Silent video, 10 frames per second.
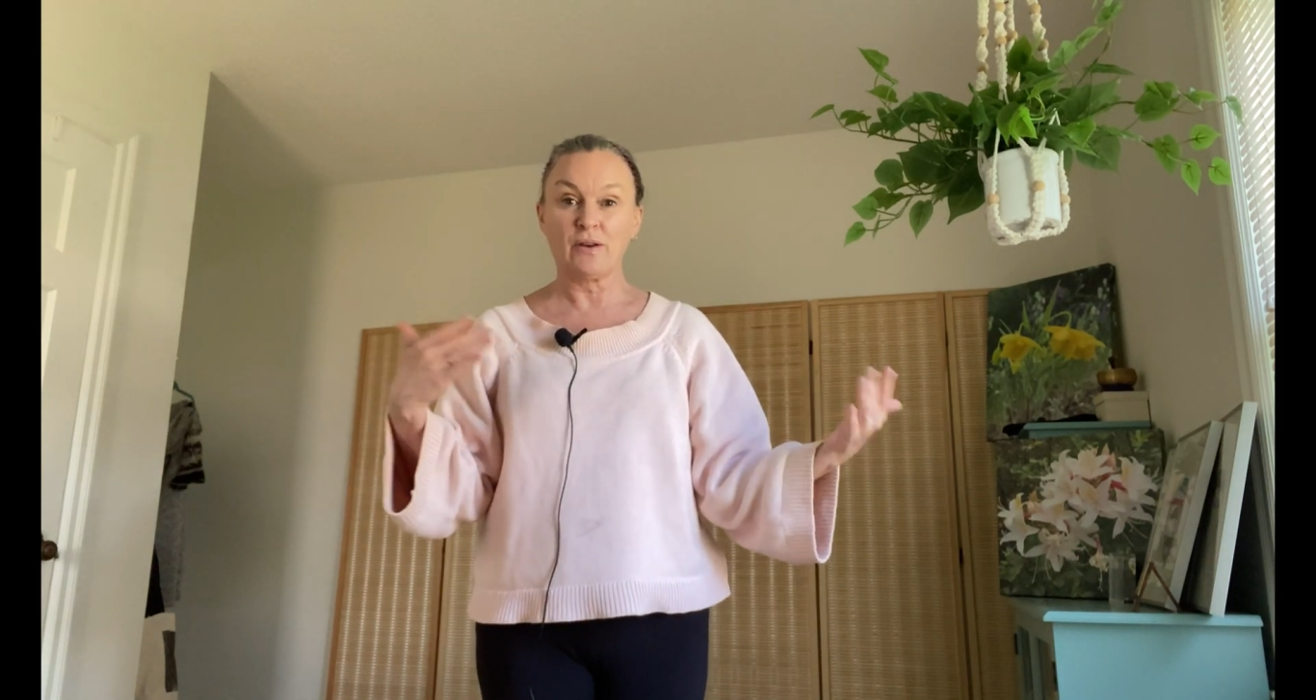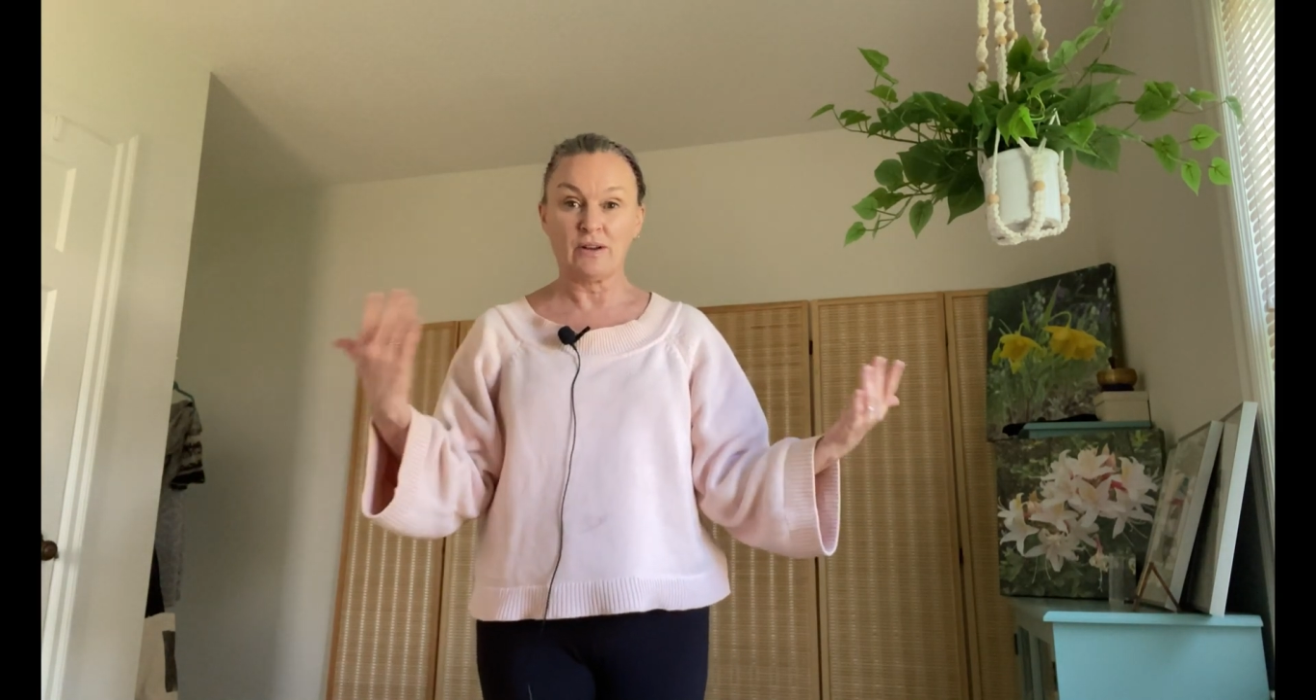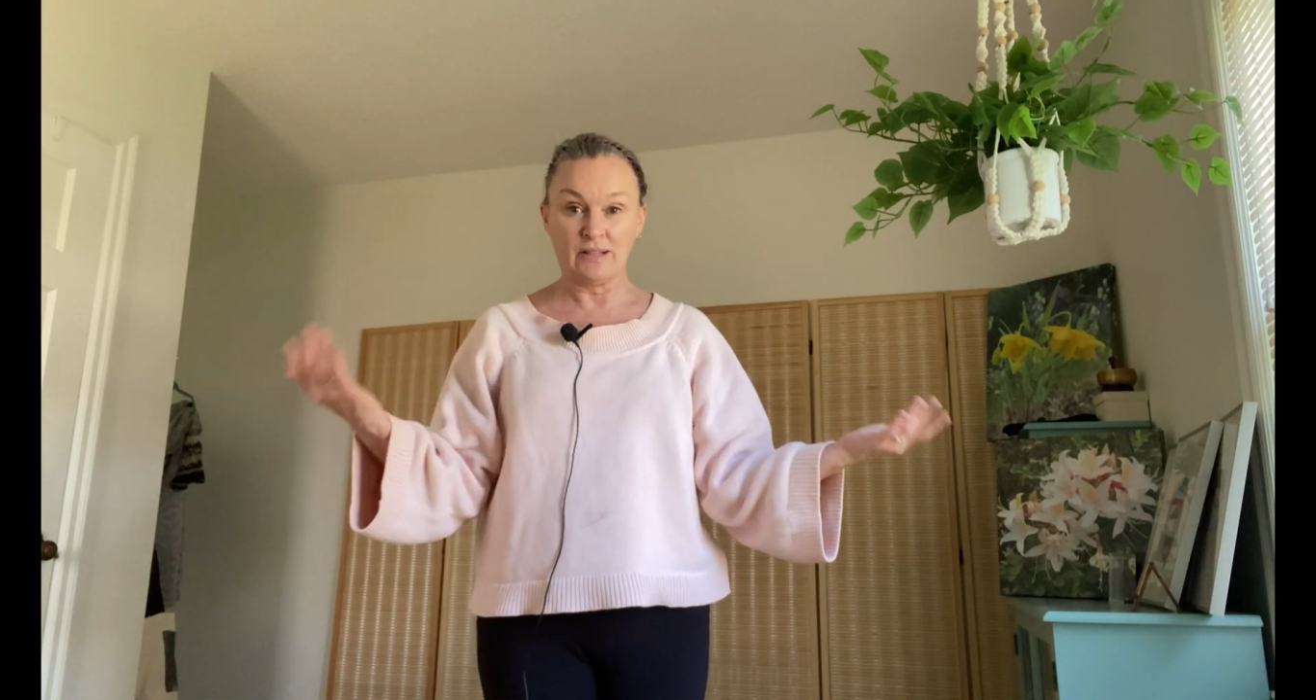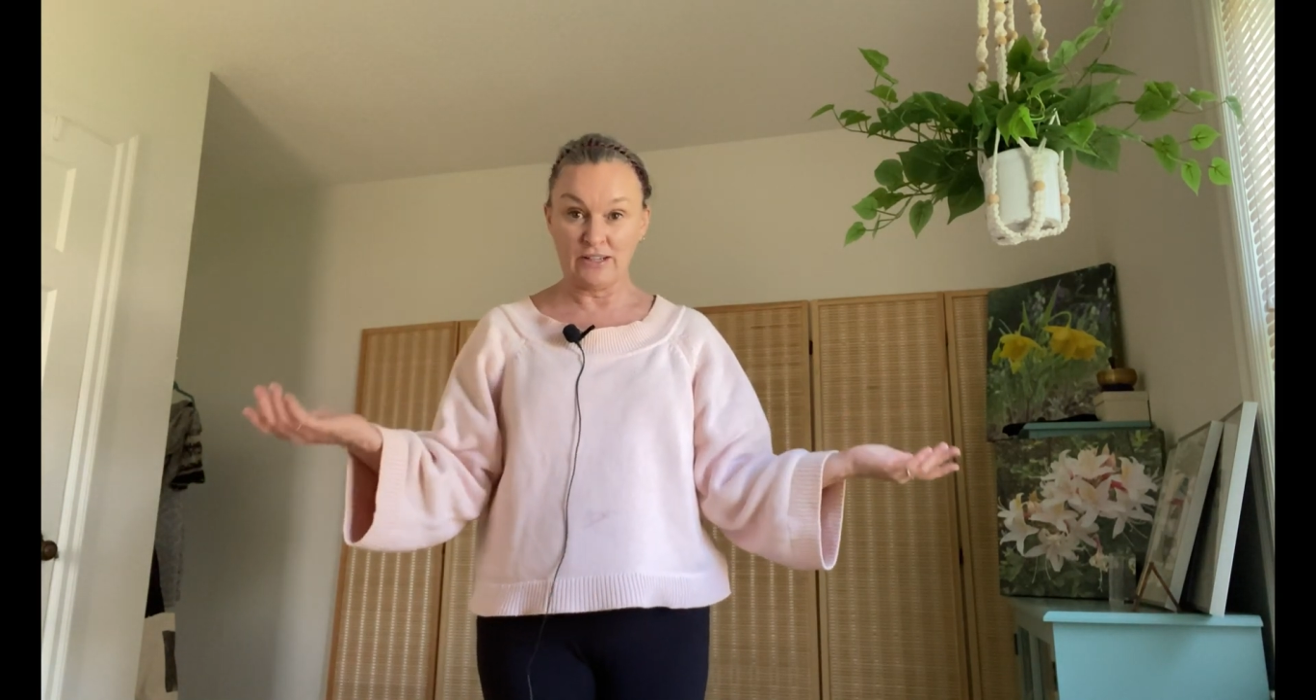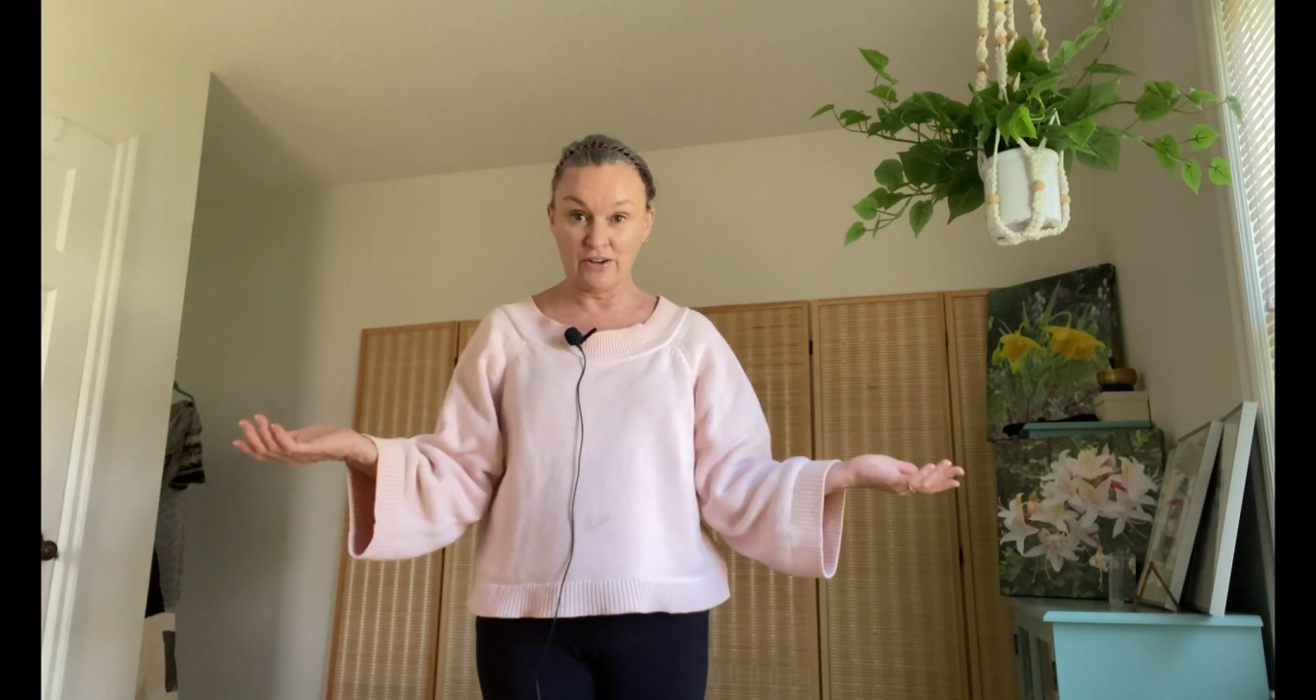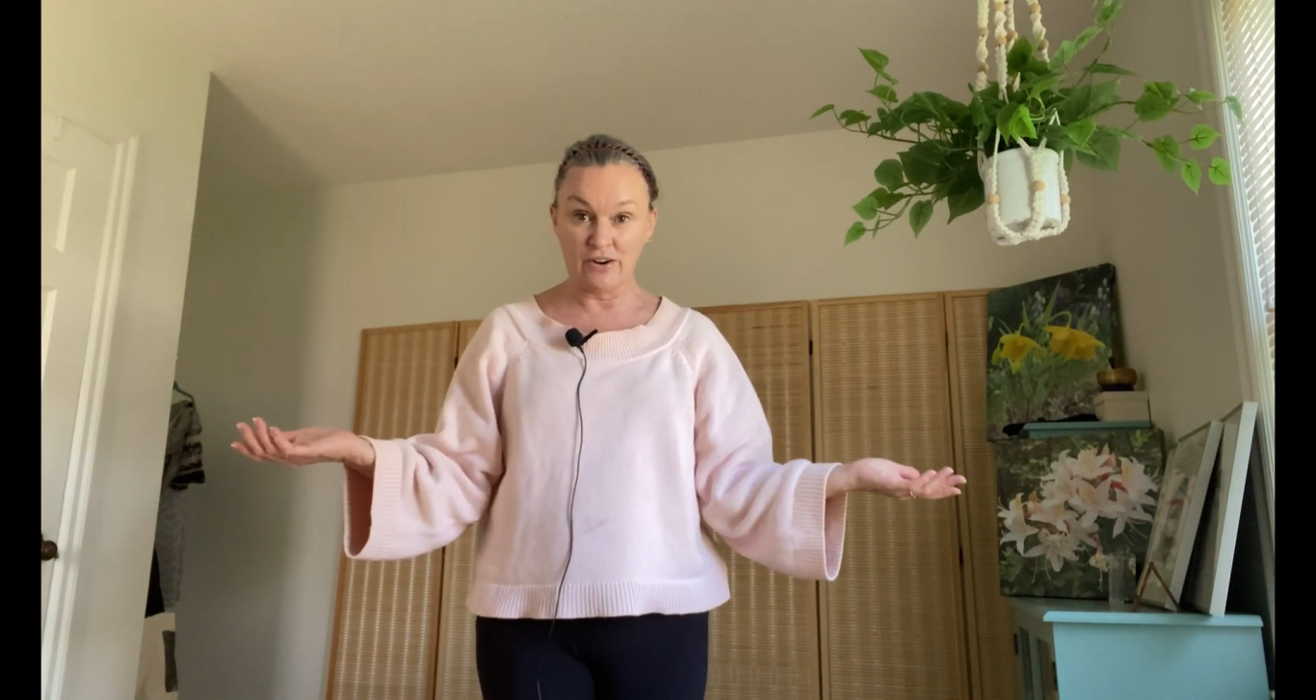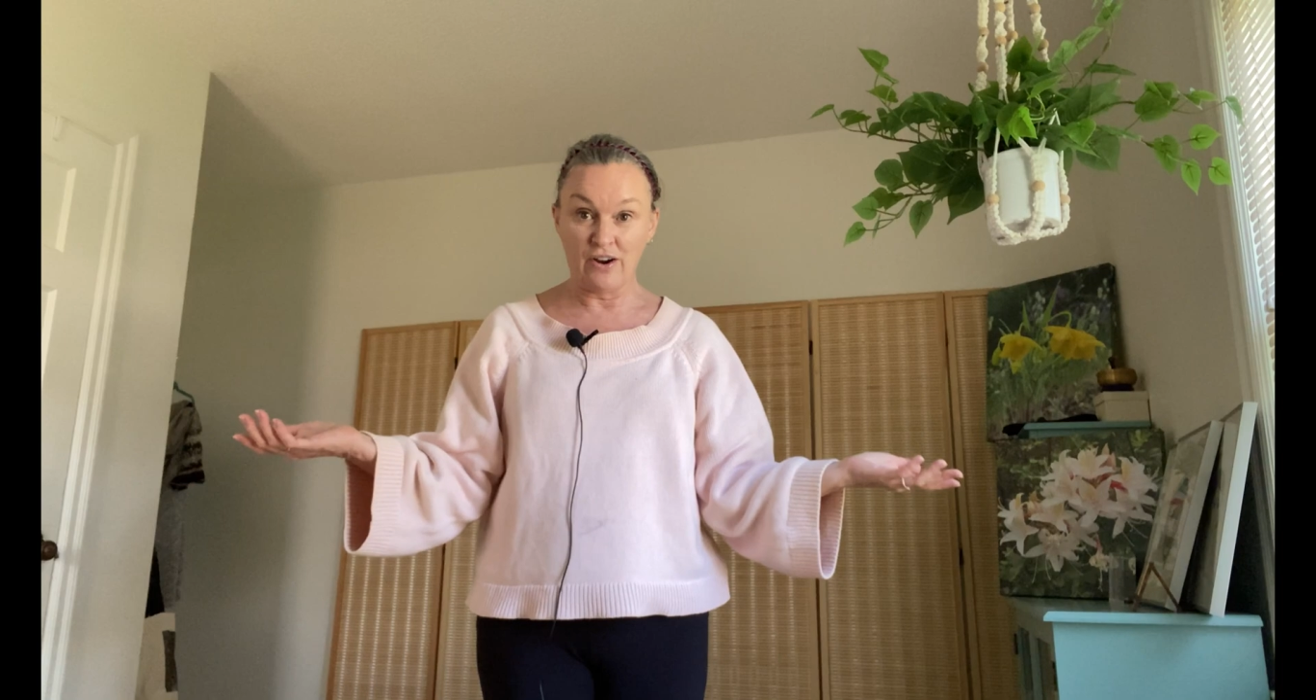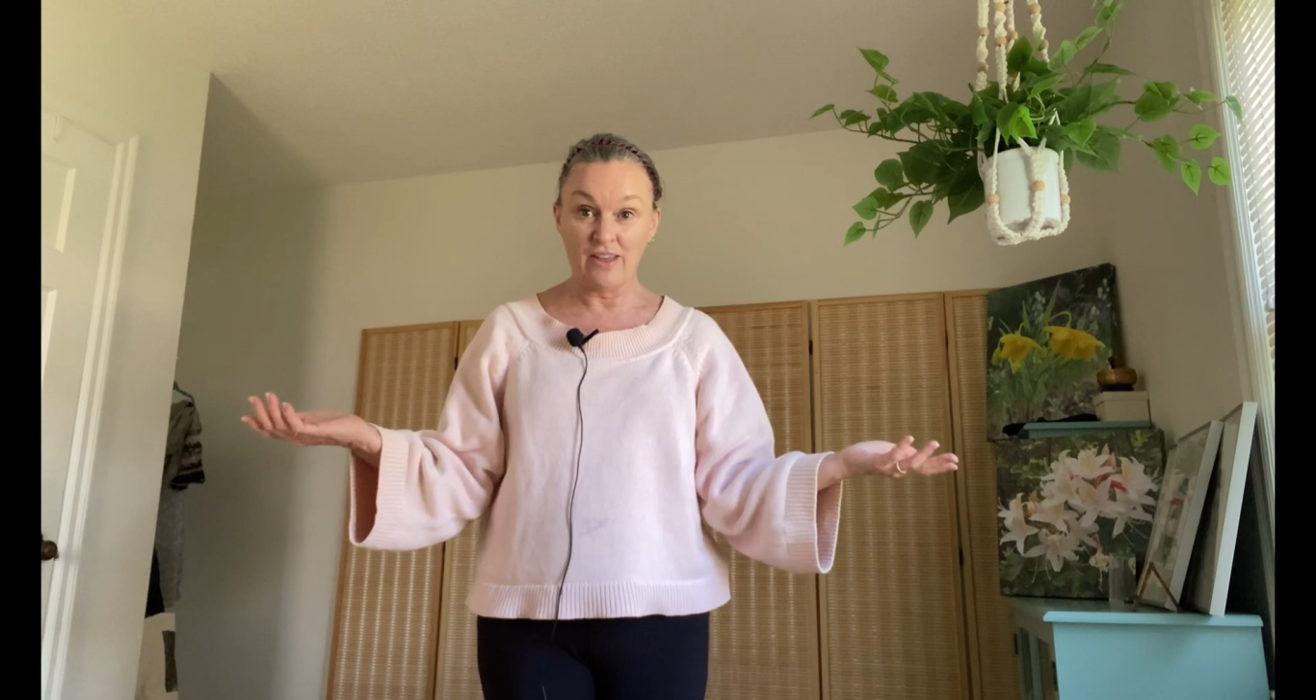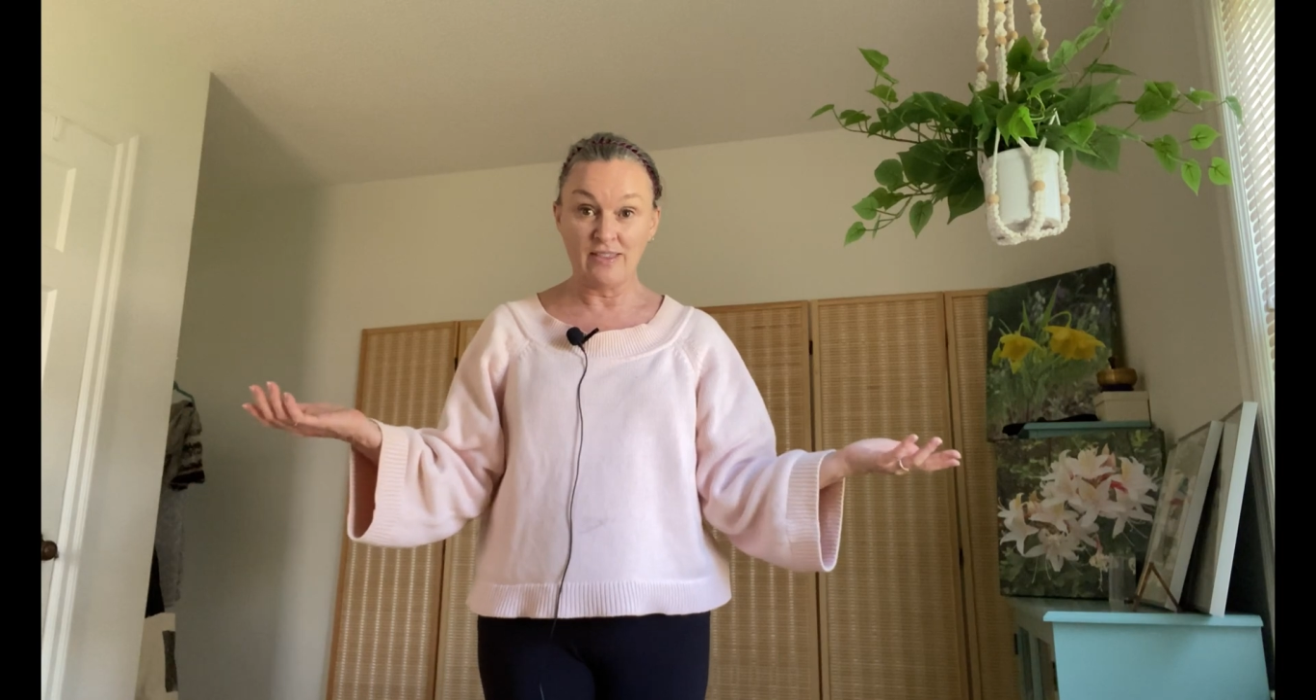clear